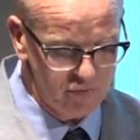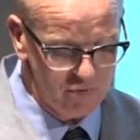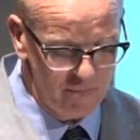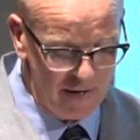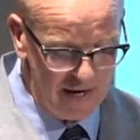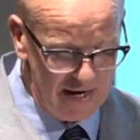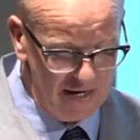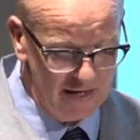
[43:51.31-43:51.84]

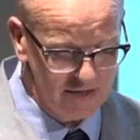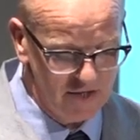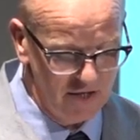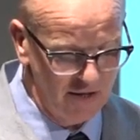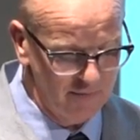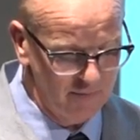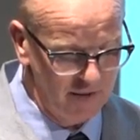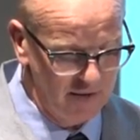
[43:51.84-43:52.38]
prepares
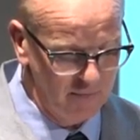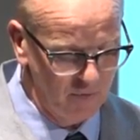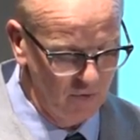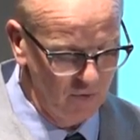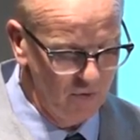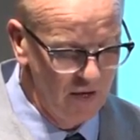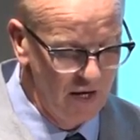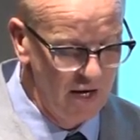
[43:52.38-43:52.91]
young
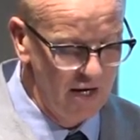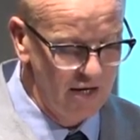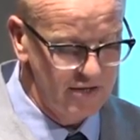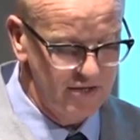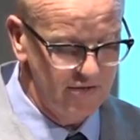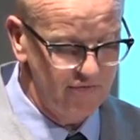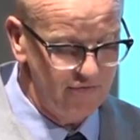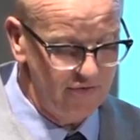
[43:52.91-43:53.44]
people
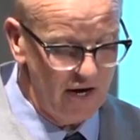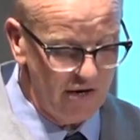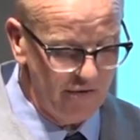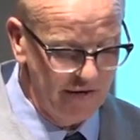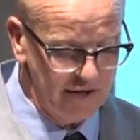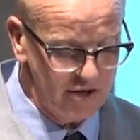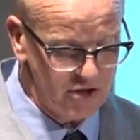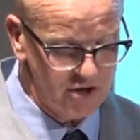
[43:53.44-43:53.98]
to
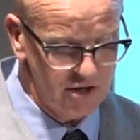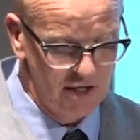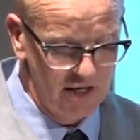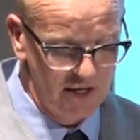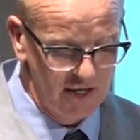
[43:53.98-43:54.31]
flourish